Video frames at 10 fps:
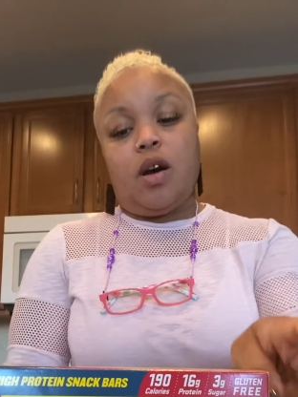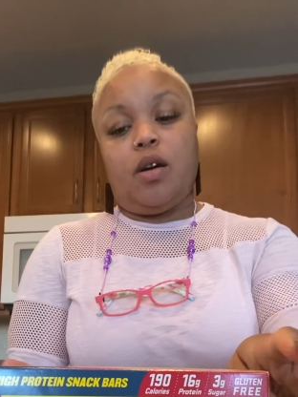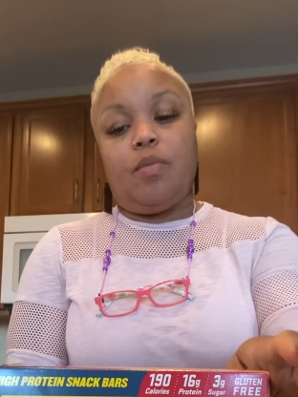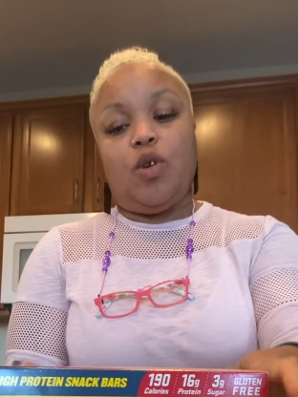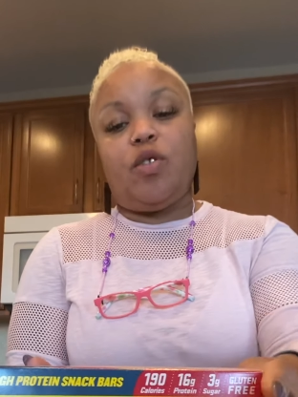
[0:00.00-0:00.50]

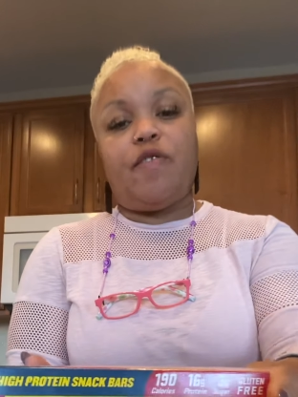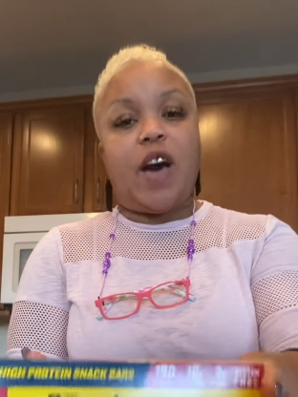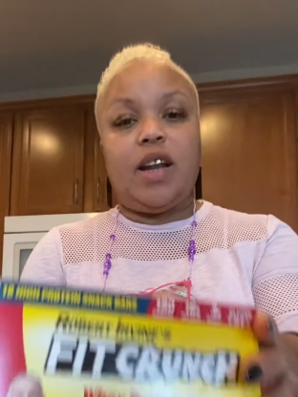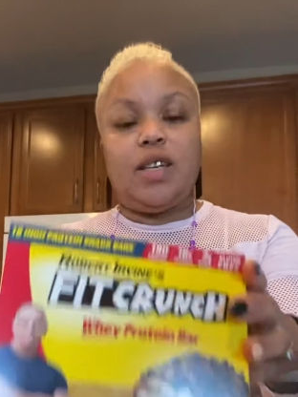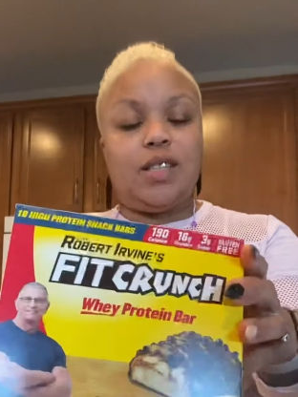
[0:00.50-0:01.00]
Um, you can
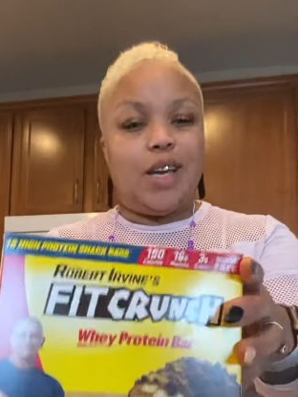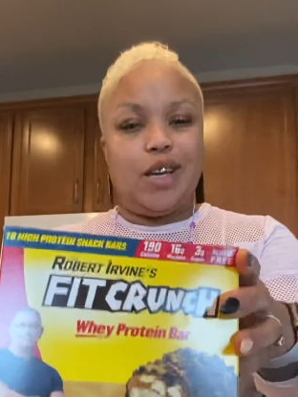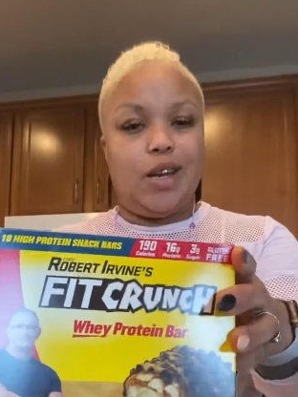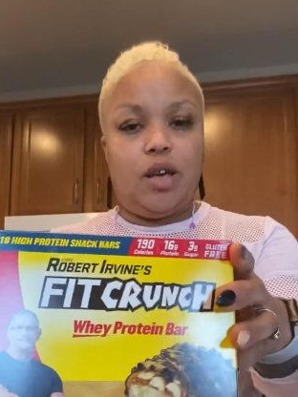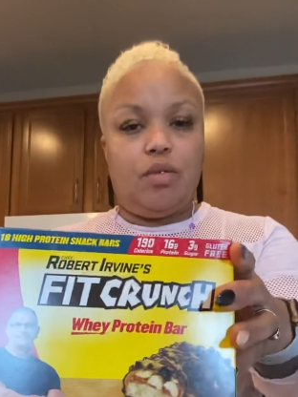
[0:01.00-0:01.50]
find these at
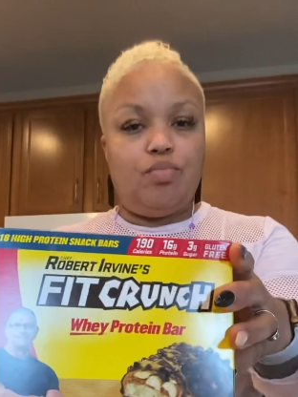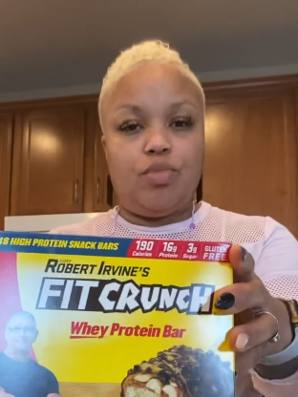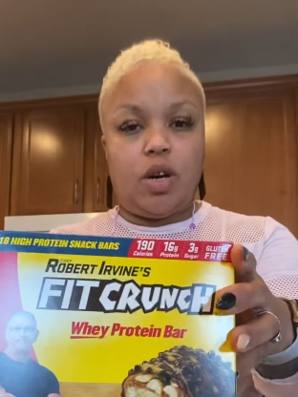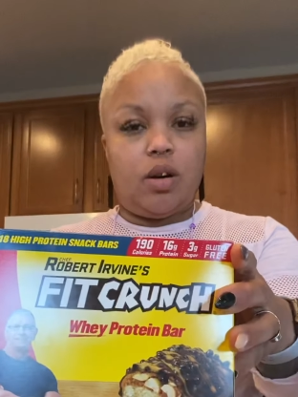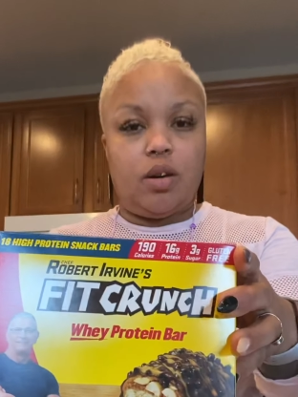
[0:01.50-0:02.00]
any
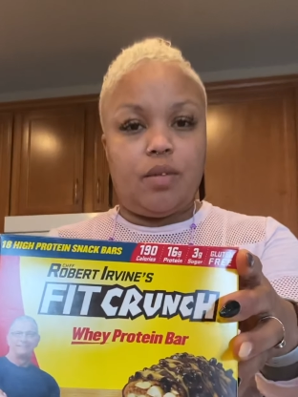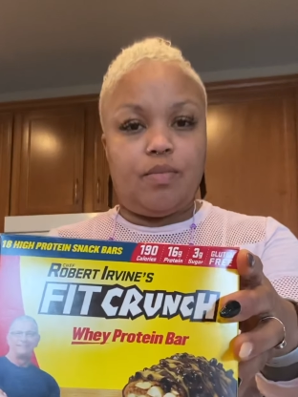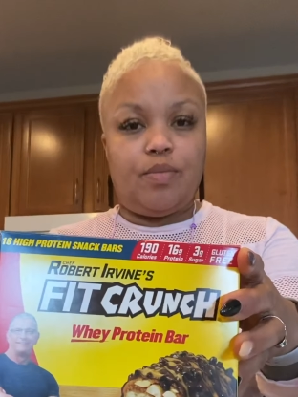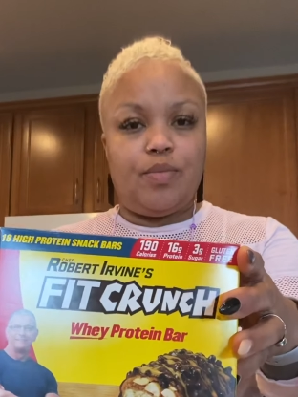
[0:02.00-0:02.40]
um,